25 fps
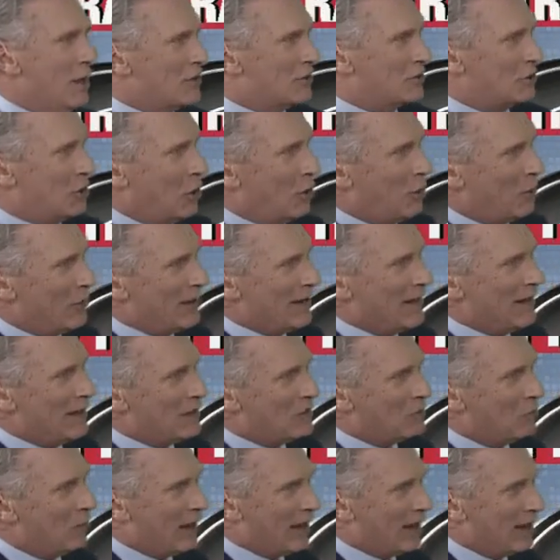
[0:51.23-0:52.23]
So
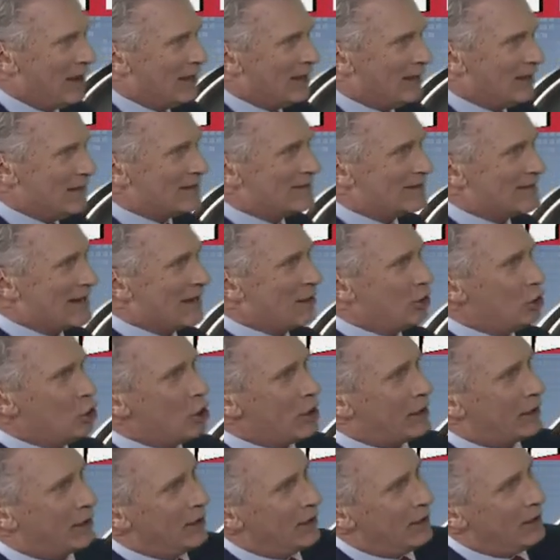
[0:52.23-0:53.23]
anyway, let's take a
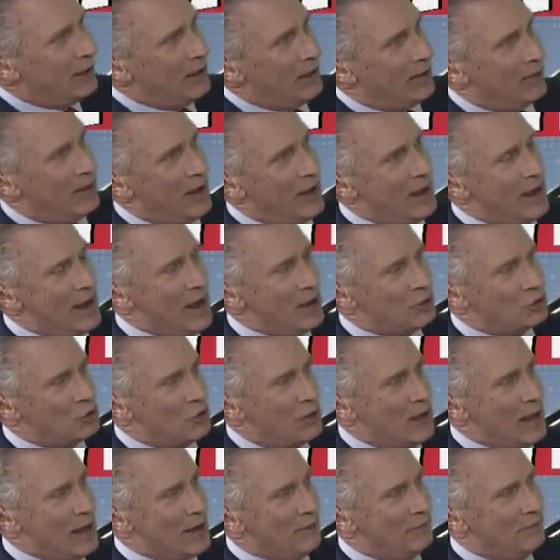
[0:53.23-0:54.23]
look. The
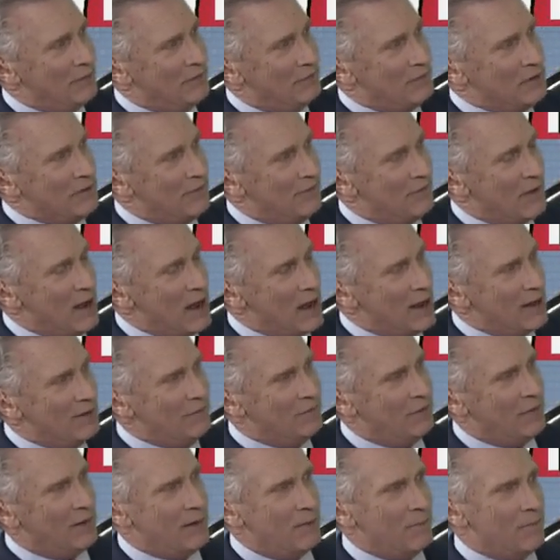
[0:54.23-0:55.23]
actual high
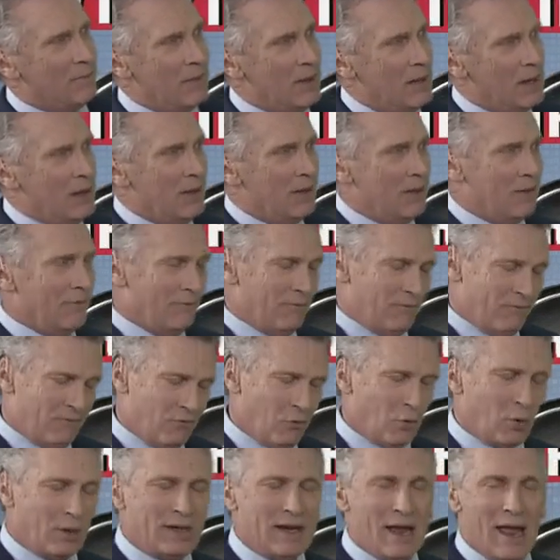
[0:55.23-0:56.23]
55, uh, the
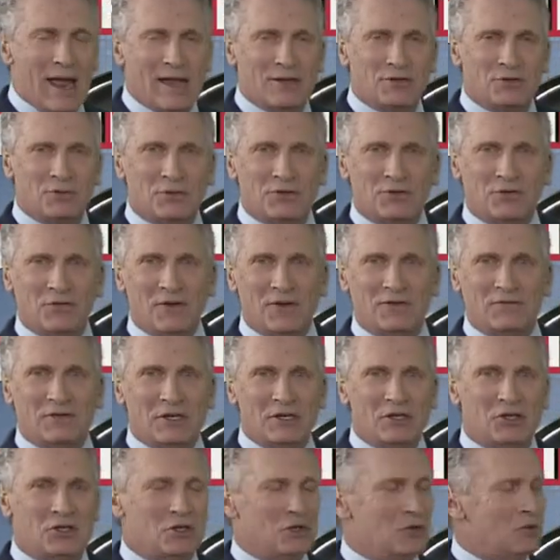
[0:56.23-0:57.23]
forecast was
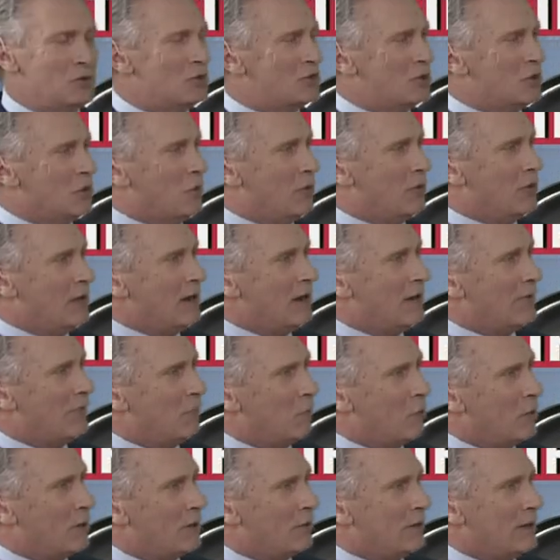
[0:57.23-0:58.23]
52. So within our
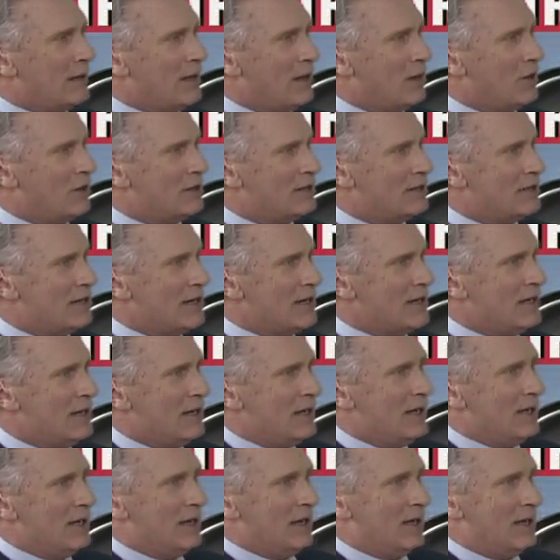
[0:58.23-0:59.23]
four degree guarantee,
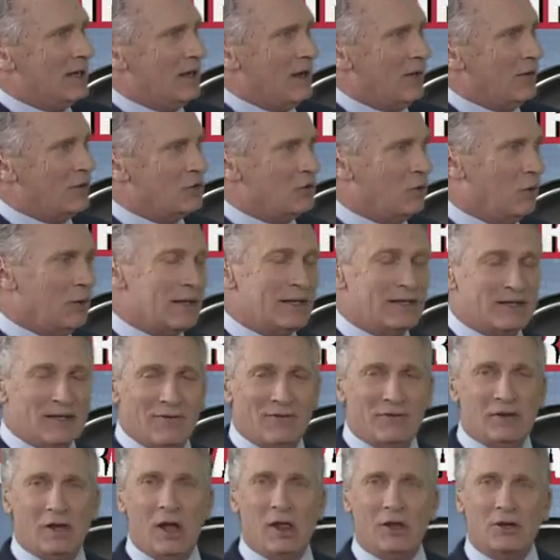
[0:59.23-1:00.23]
Another
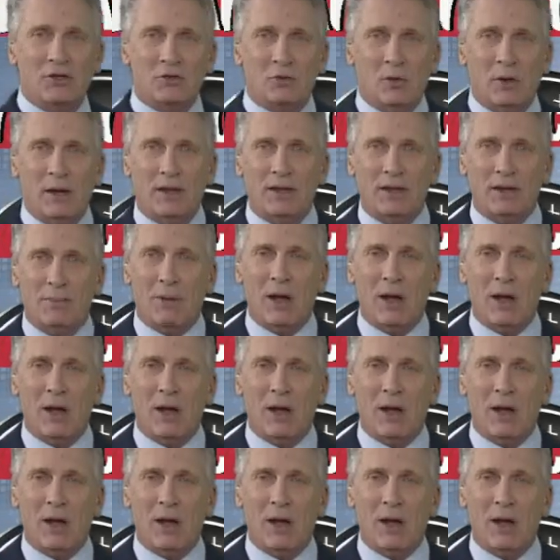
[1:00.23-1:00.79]
$27 went into the